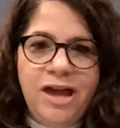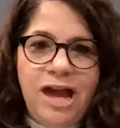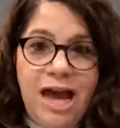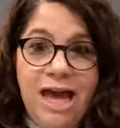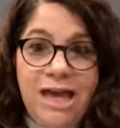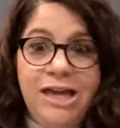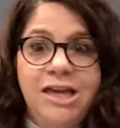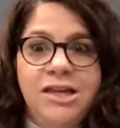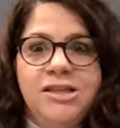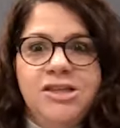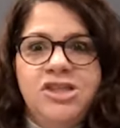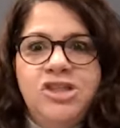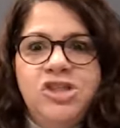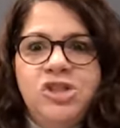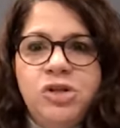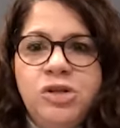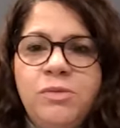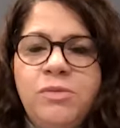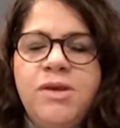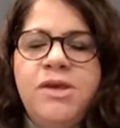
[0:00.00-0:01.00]
I
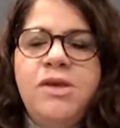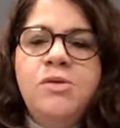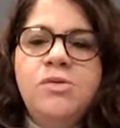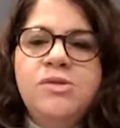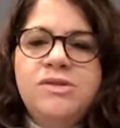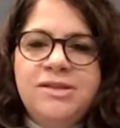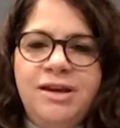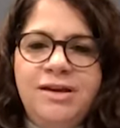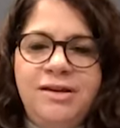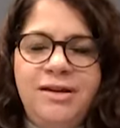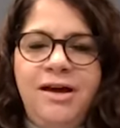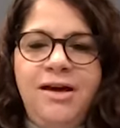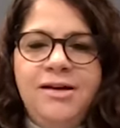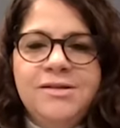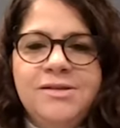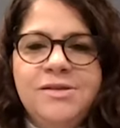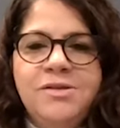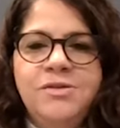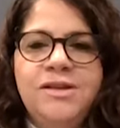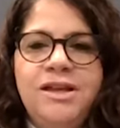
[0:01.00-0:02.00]
should be using a
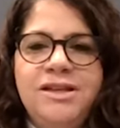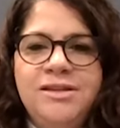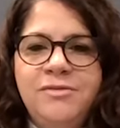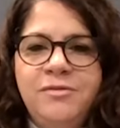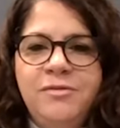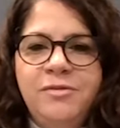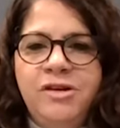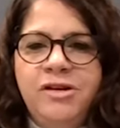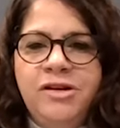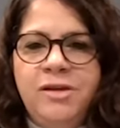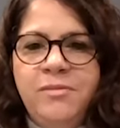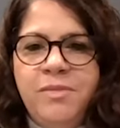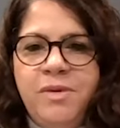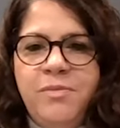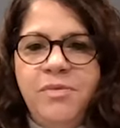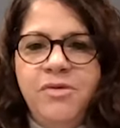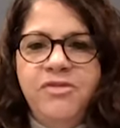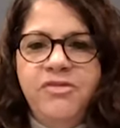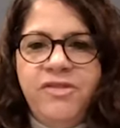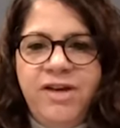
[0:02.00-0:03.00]
nozzle that's gonna be
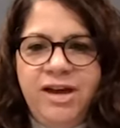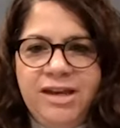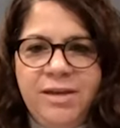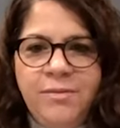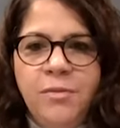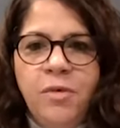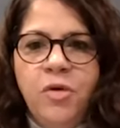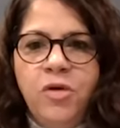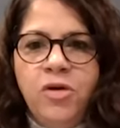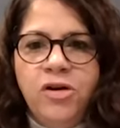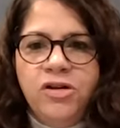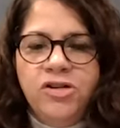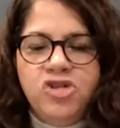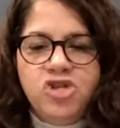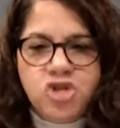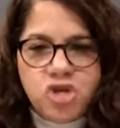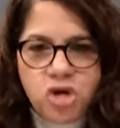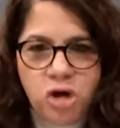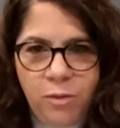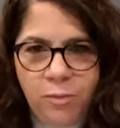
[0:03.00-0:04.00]
providing more
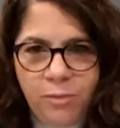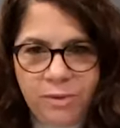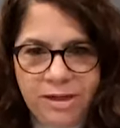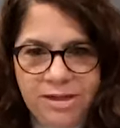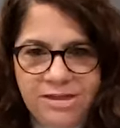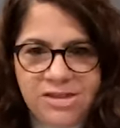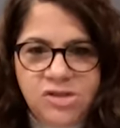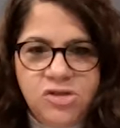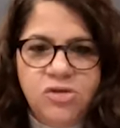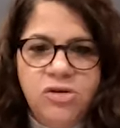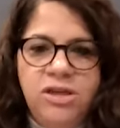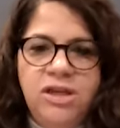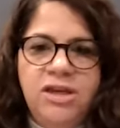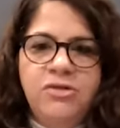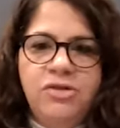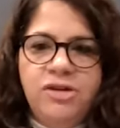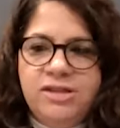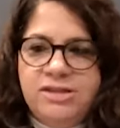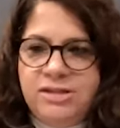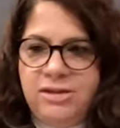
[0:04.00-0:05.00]
droplets to
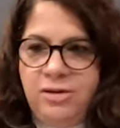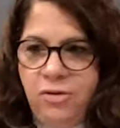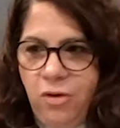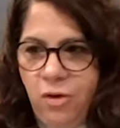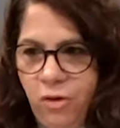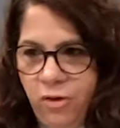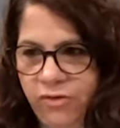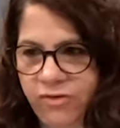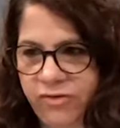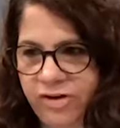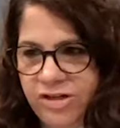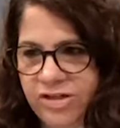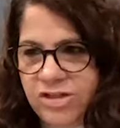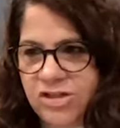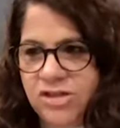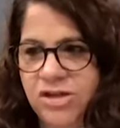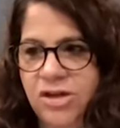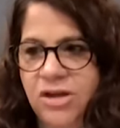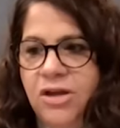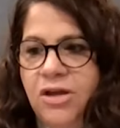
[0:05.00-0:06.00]
increase the
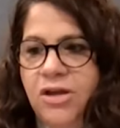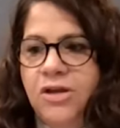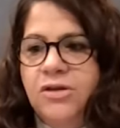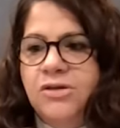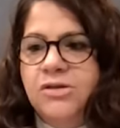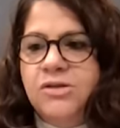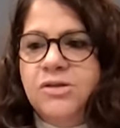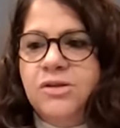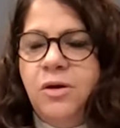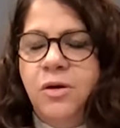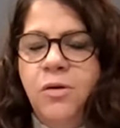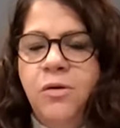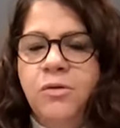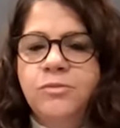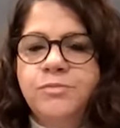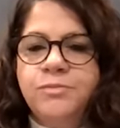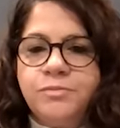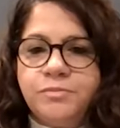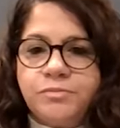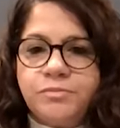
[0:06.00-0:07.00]
coverage.
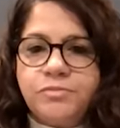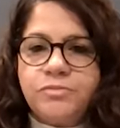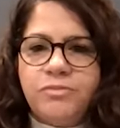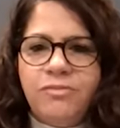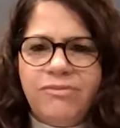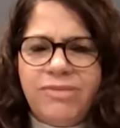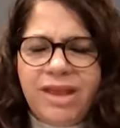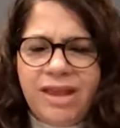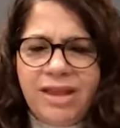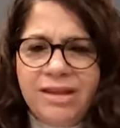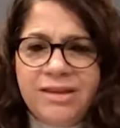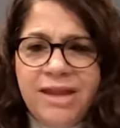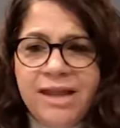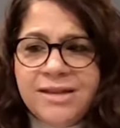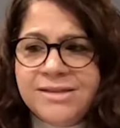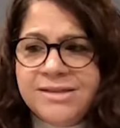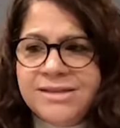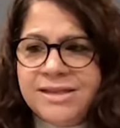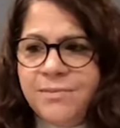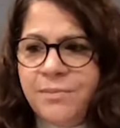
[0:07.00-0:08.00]
So
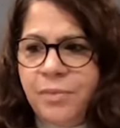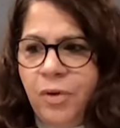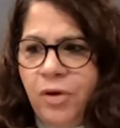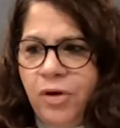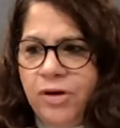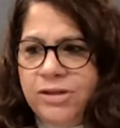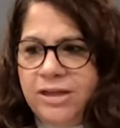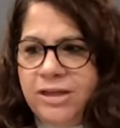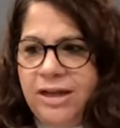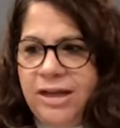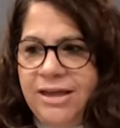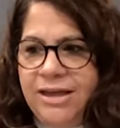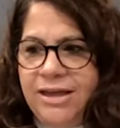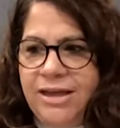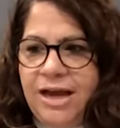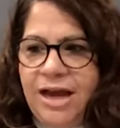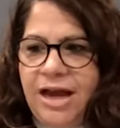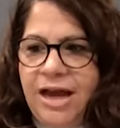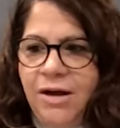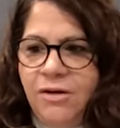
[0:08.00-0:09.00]
that's important, like
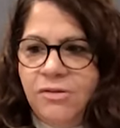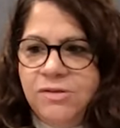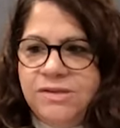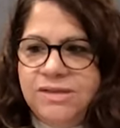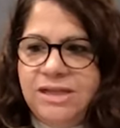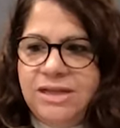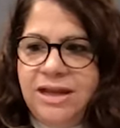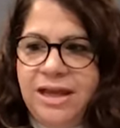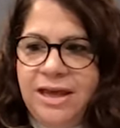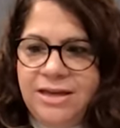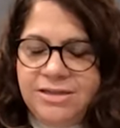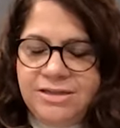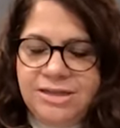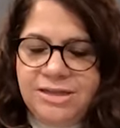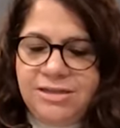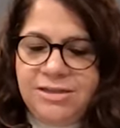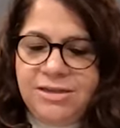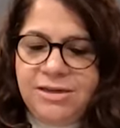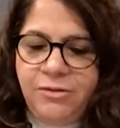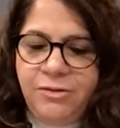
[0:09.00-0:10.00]
how
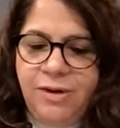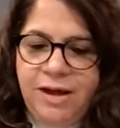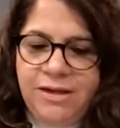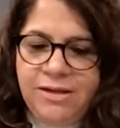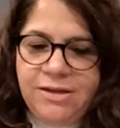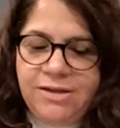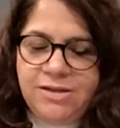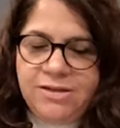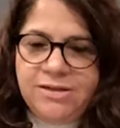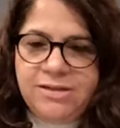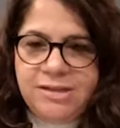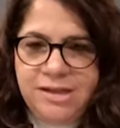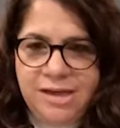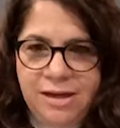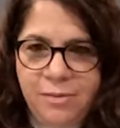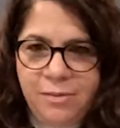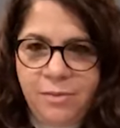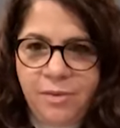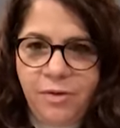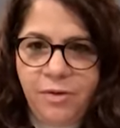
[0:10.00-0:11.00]
selecting the right
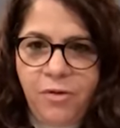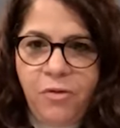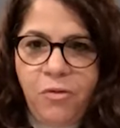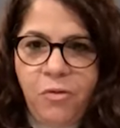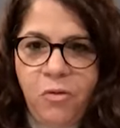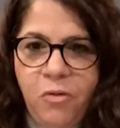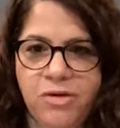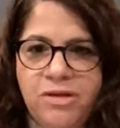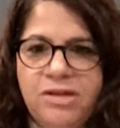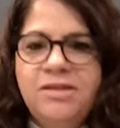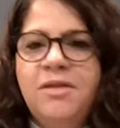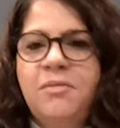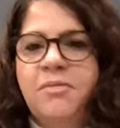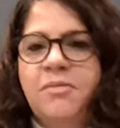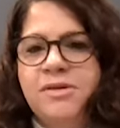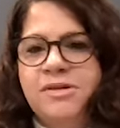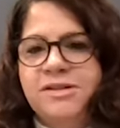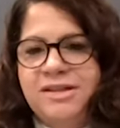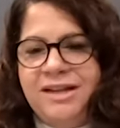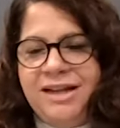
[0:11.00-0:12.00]
tap with the
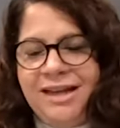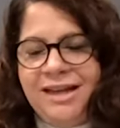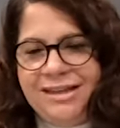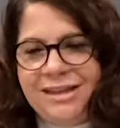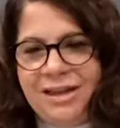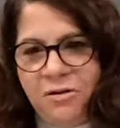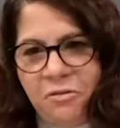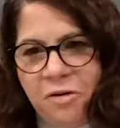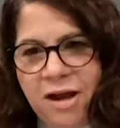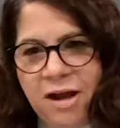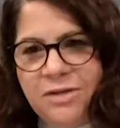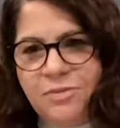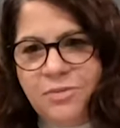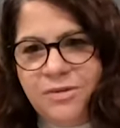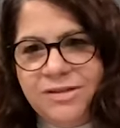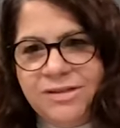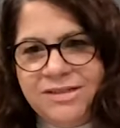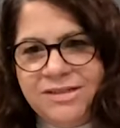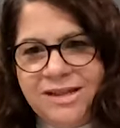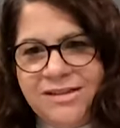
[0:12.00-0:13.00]
like the right
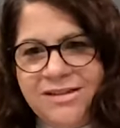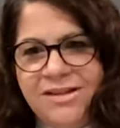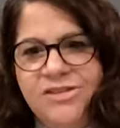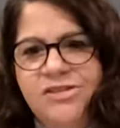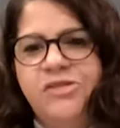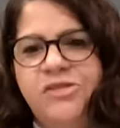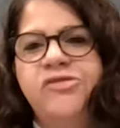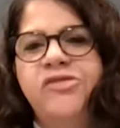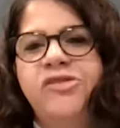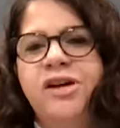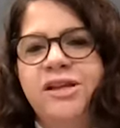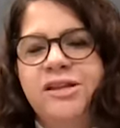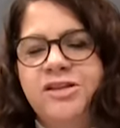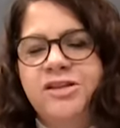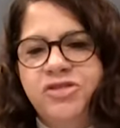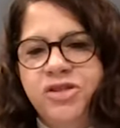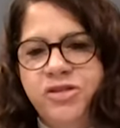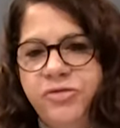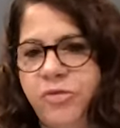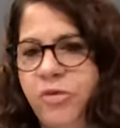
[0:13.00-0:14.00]
percentage of
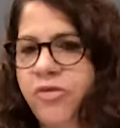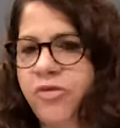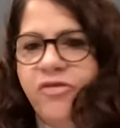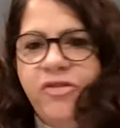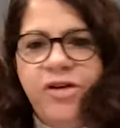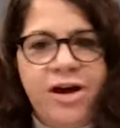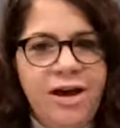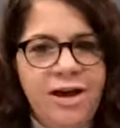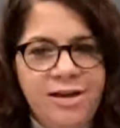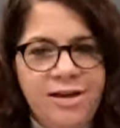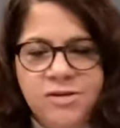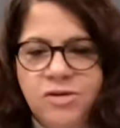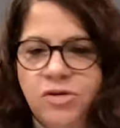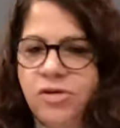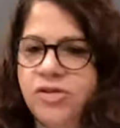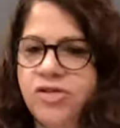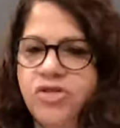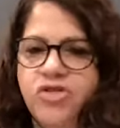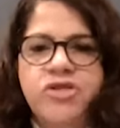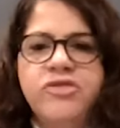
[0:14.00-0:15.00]
drift fines
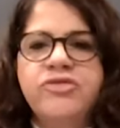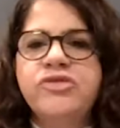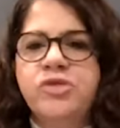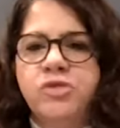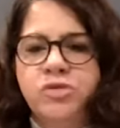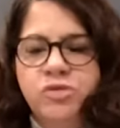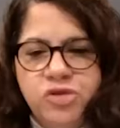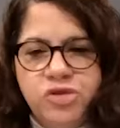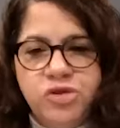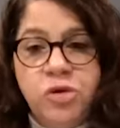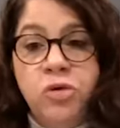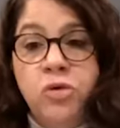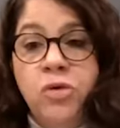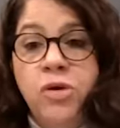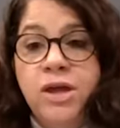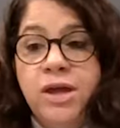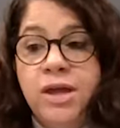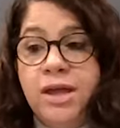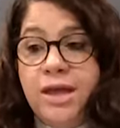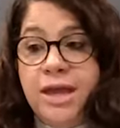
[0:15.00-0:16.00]
or drift control.
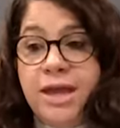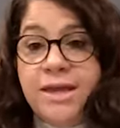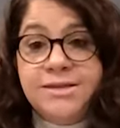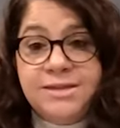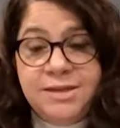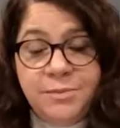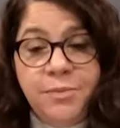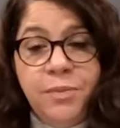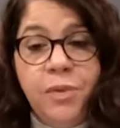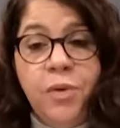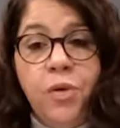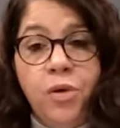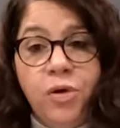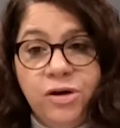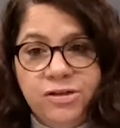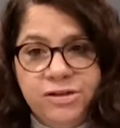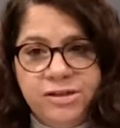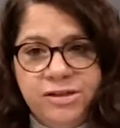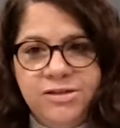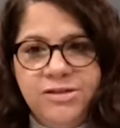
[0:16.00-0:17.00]
It's
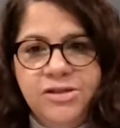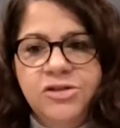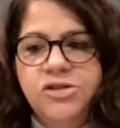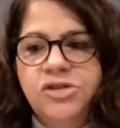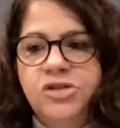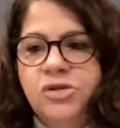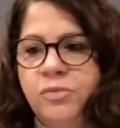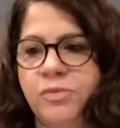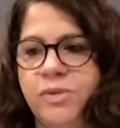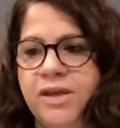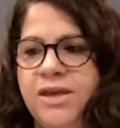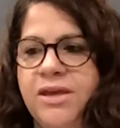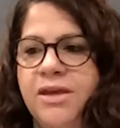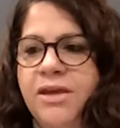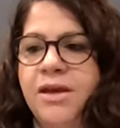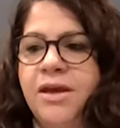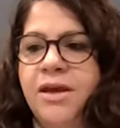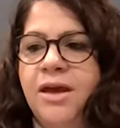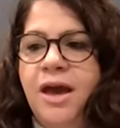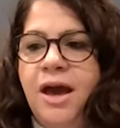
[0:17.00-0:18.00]
important to be
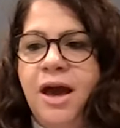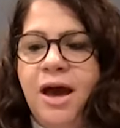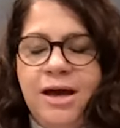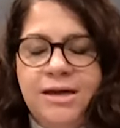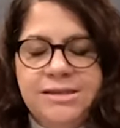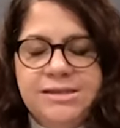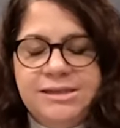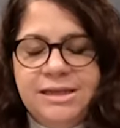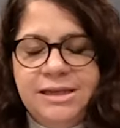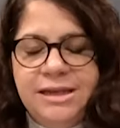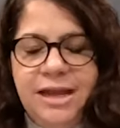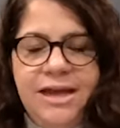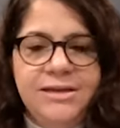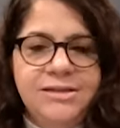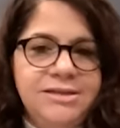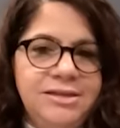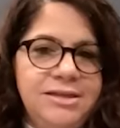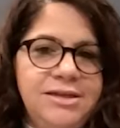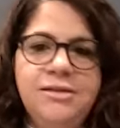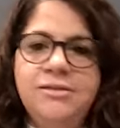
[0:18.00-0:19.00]

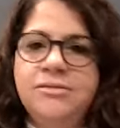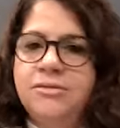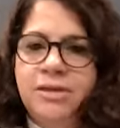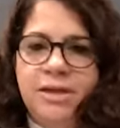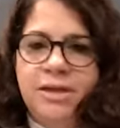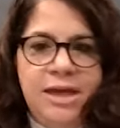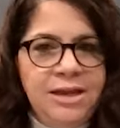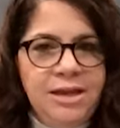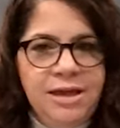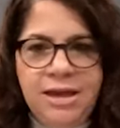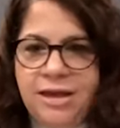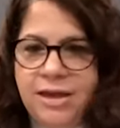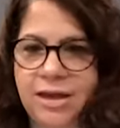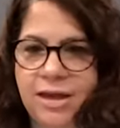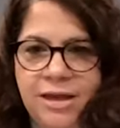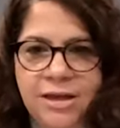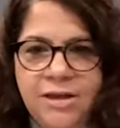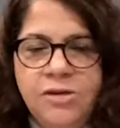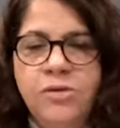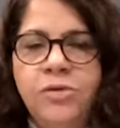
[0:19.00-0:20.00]
selecting
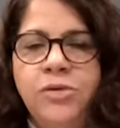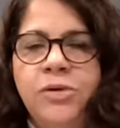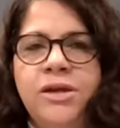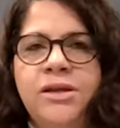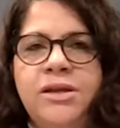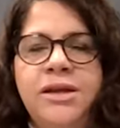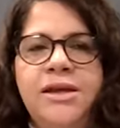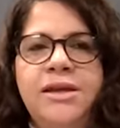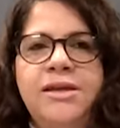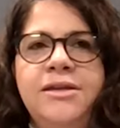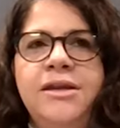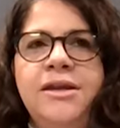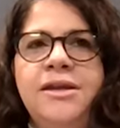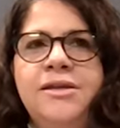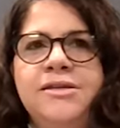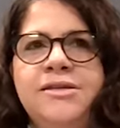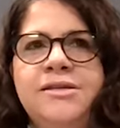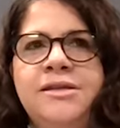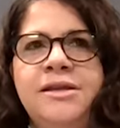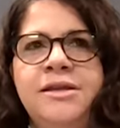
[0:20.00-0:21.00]
and doing like the
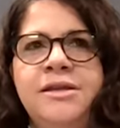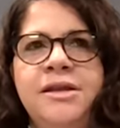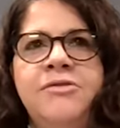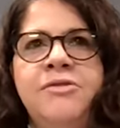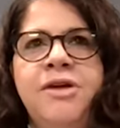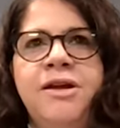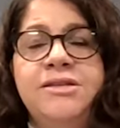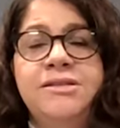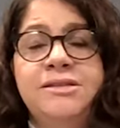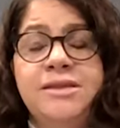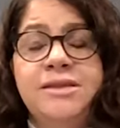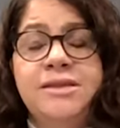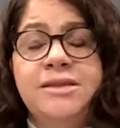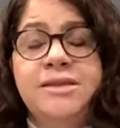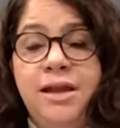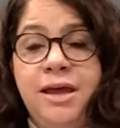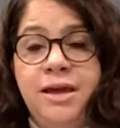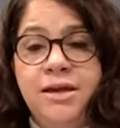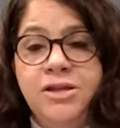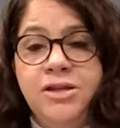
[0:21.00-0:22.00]
right
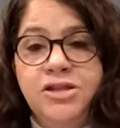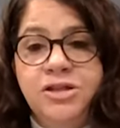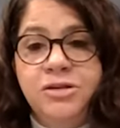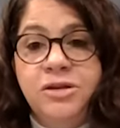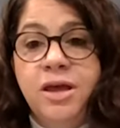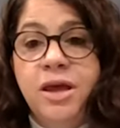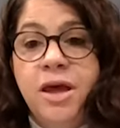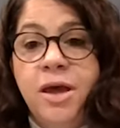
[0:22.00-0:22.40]
selection.